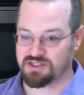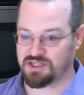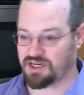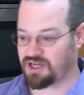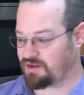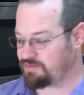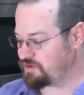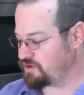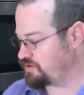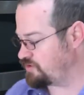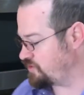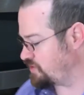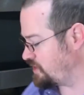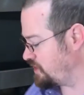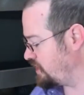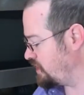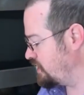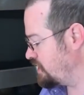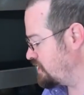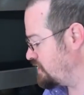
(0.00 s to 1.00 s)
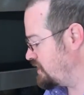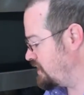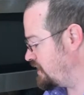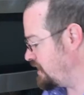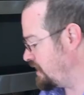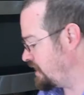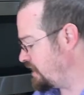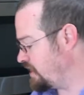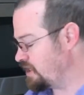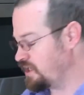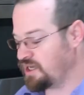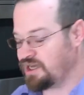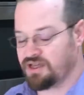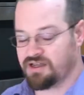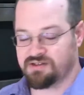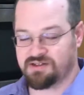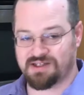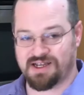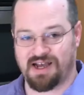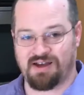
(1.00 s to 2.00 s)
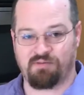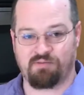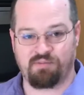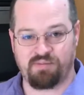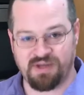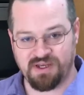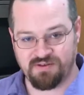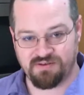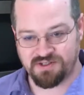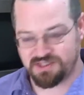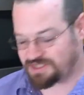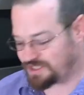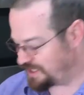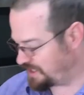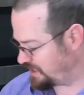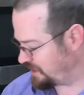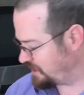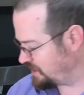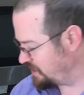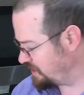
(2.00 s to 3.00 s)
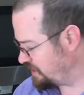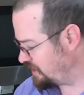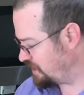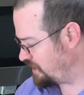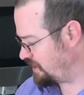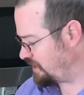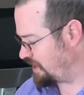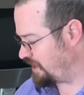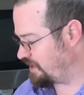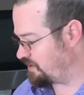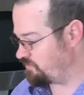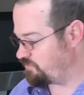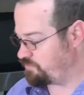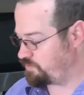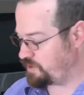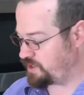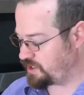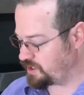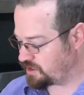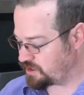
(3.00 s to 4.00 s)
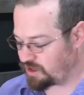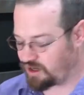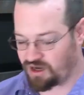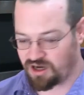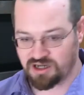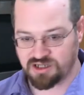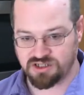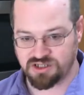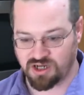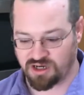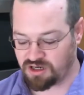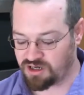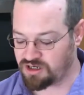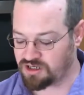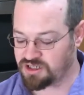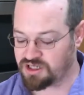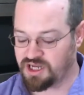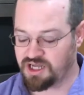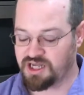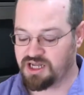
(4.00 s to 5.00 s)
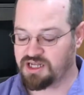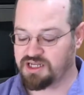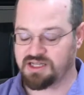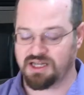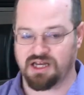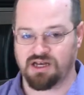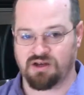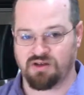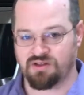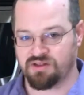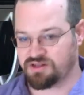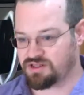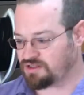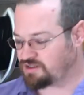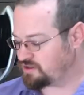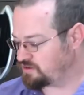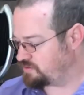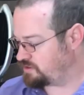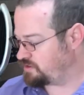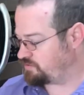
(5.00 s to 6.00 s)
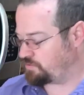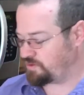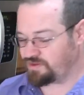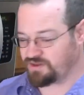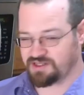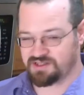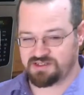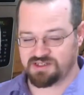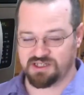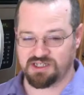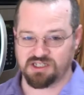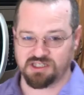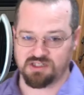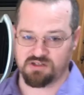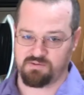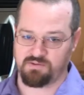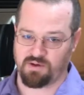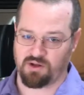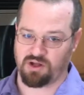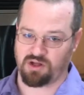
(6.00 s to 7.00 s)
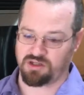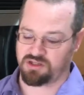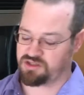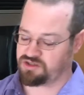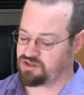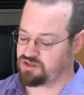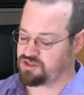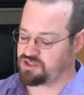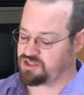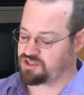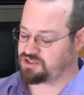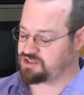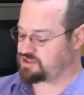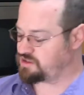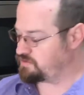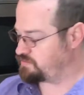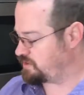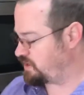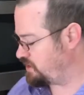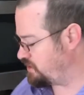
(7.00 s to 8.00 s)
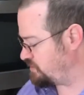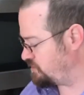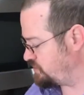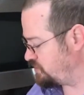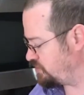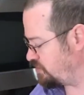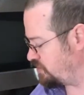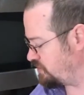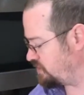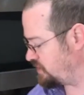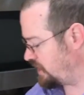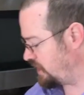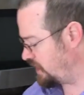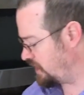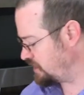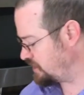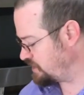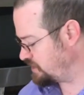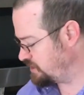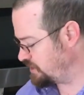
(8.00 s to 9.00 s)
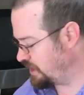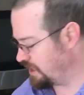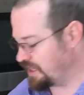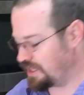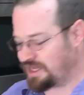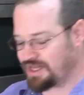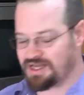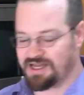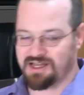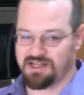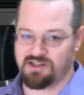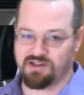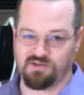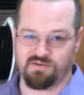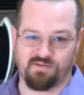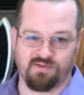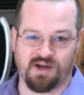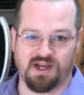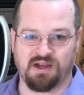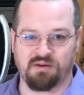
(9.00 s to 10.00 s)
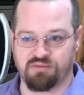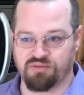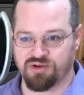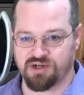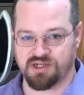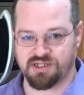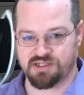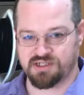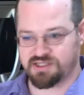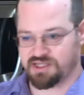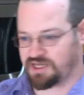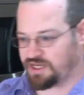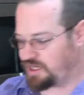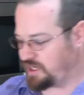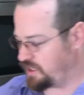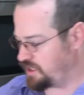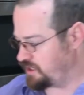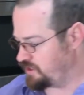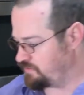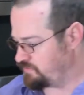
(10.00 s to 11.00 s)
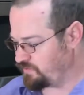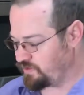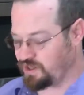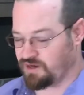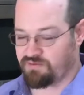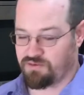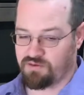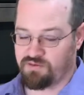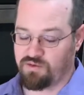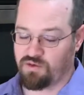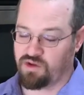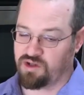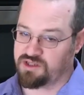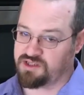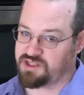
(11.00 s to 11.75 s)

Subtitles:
that I'm using today is I have beefsteak, I have pink ox heart. Now, this is fall, so these tomatoes are not as vibrant and flavorful